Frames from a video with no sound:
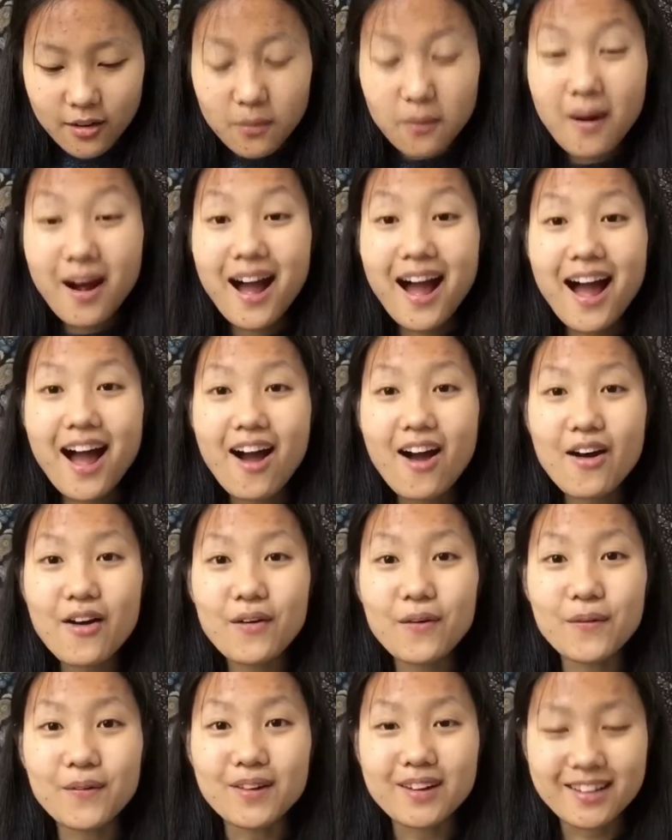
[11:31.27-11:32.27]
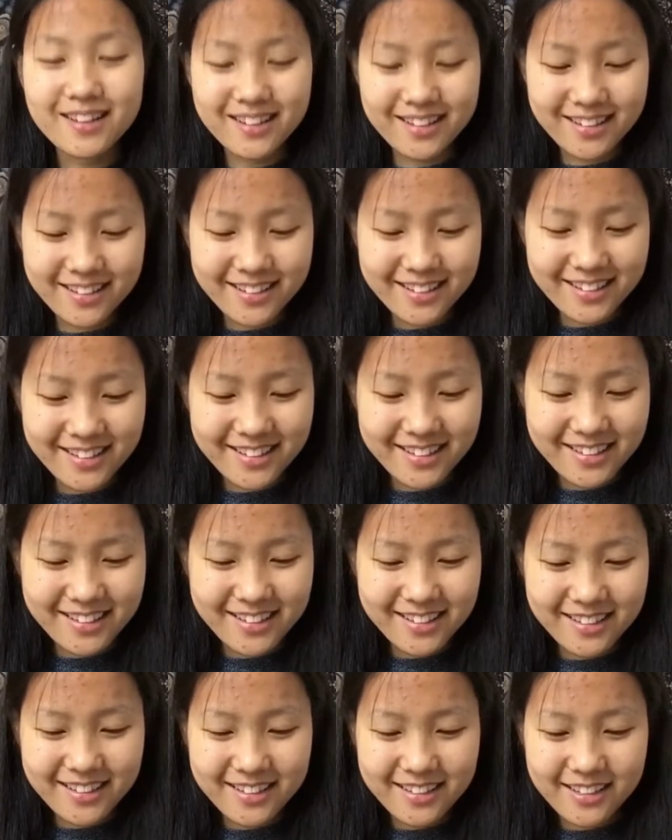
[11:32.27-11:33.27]
Wow.
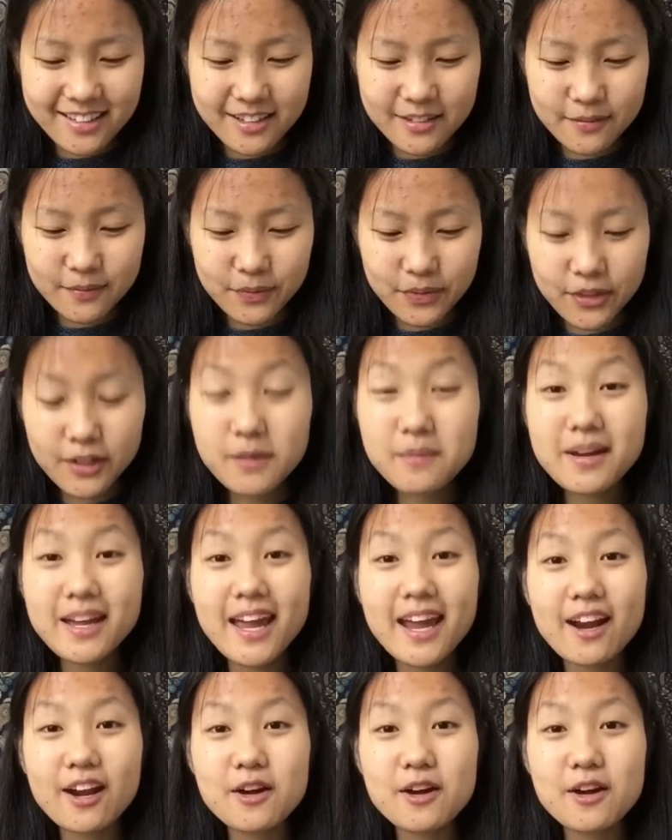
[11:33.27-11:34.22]
Look at my